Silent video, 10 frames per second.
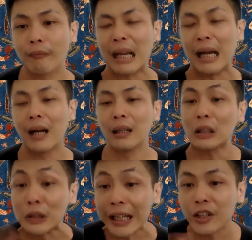
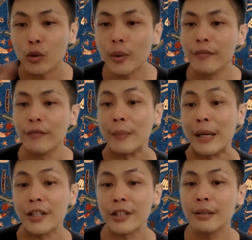or textual
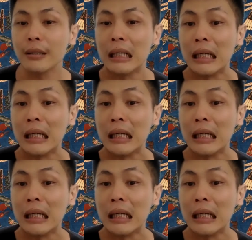information,